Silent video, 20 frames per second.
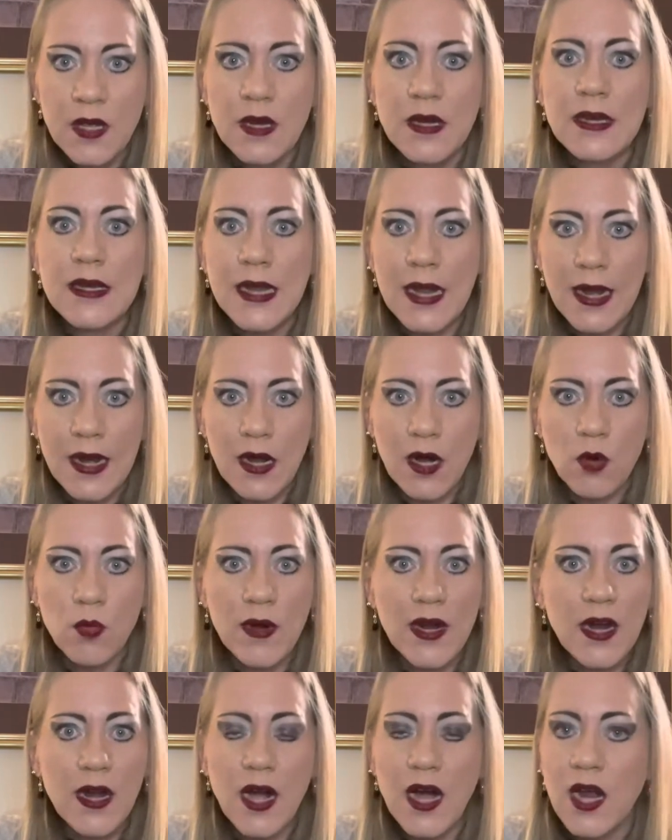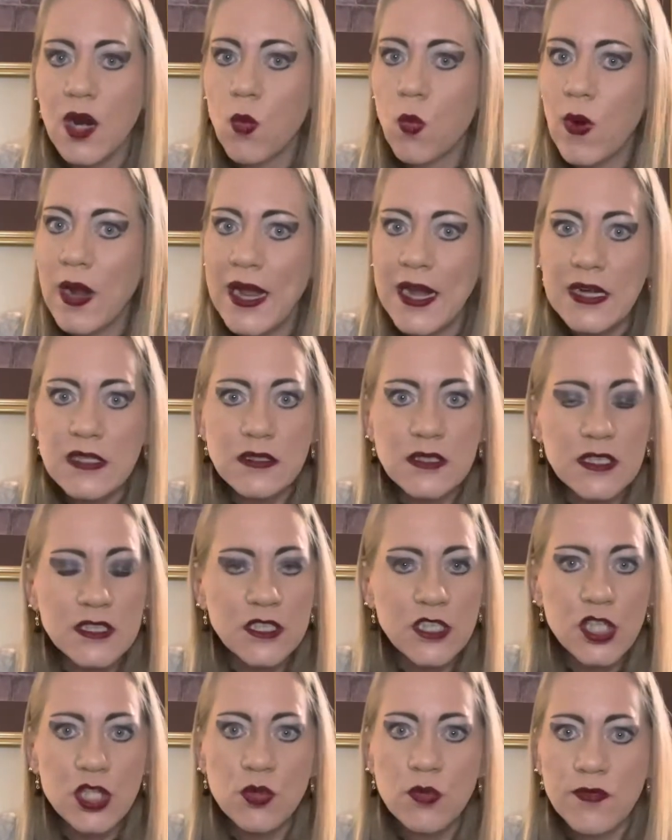Now, when God awakens us
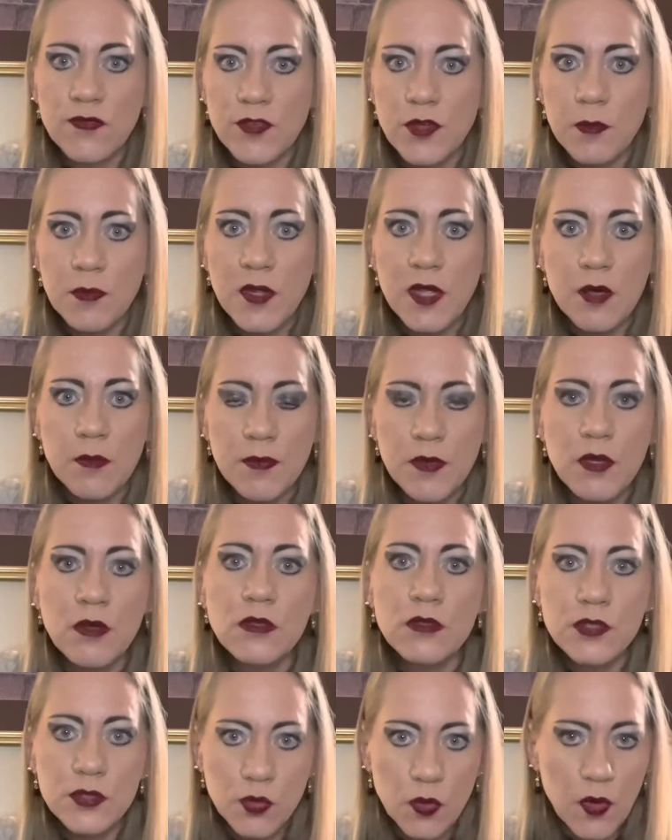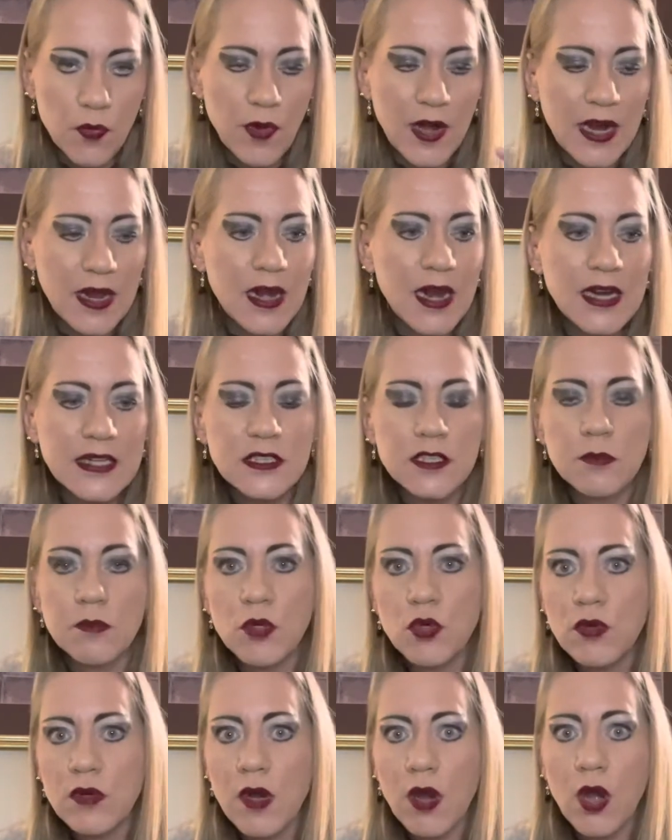to and from the abuse, we recognize the
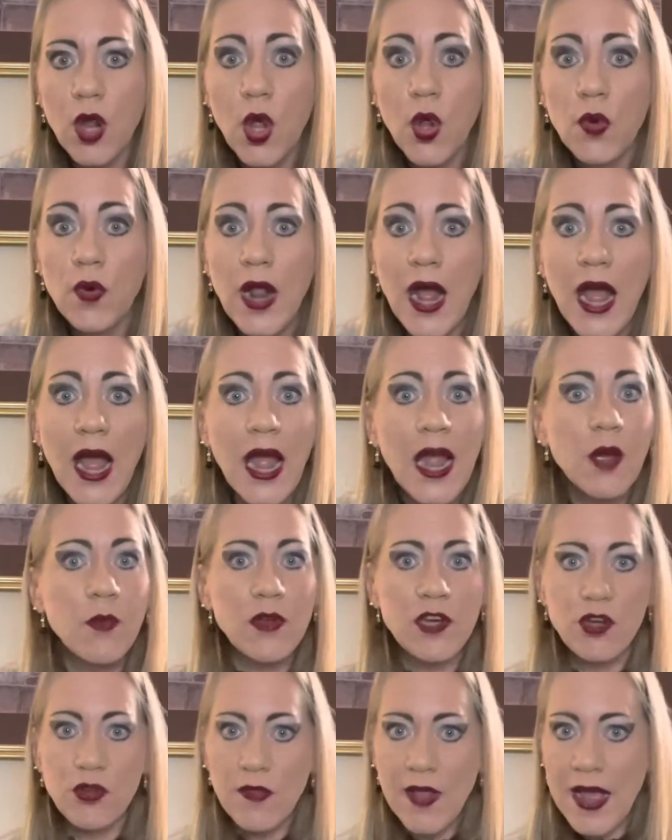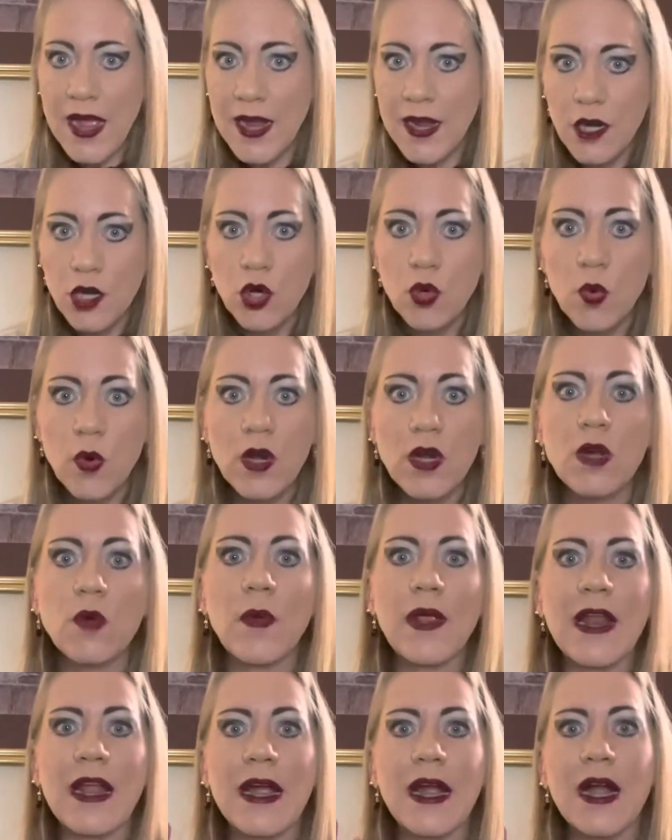moot in our own eye. We do that inner work. We
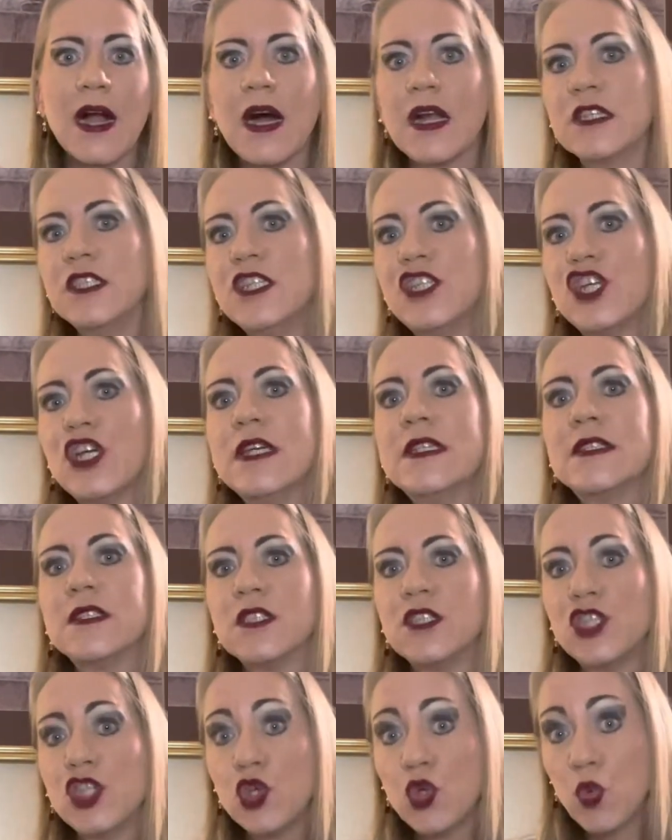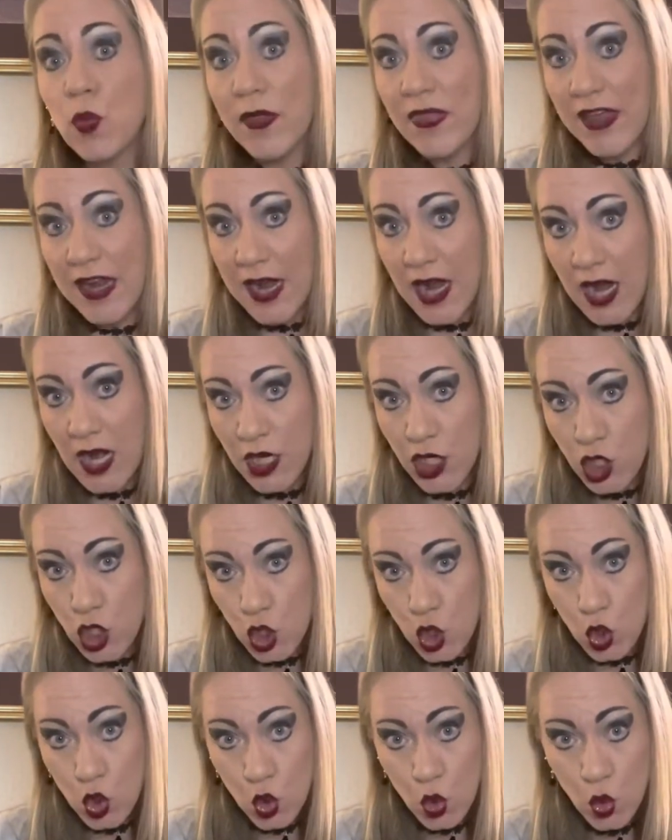let God and Jesus do what they got to
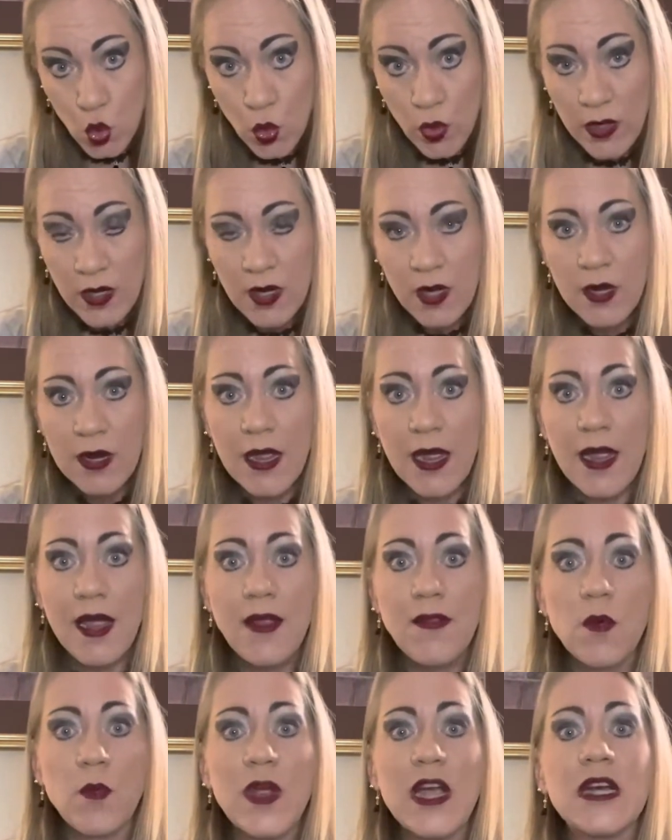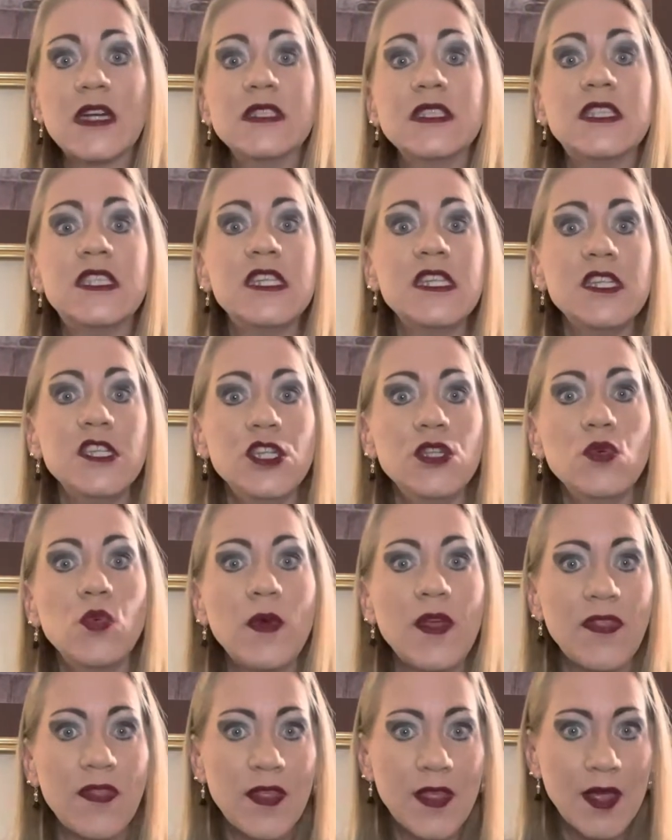do. Okay, and we continue
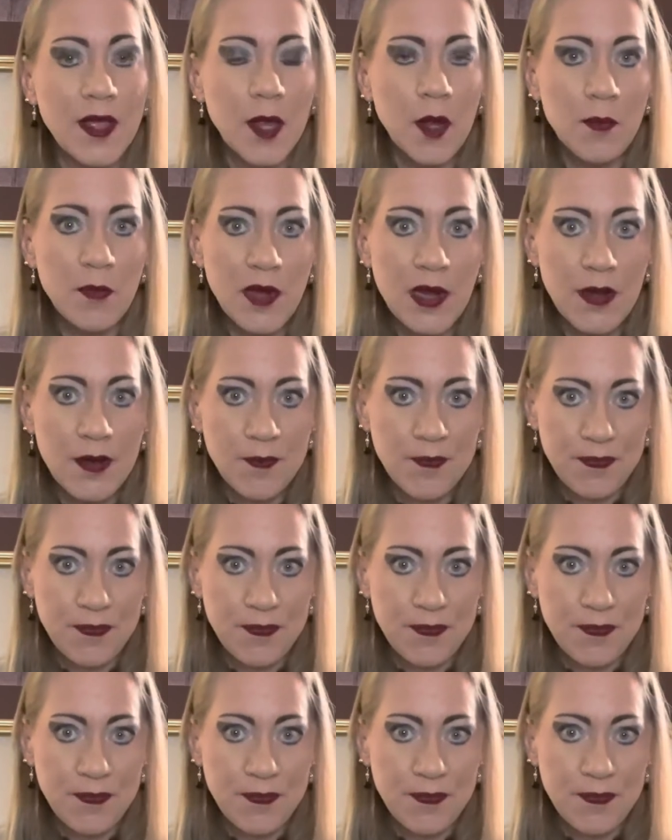with them.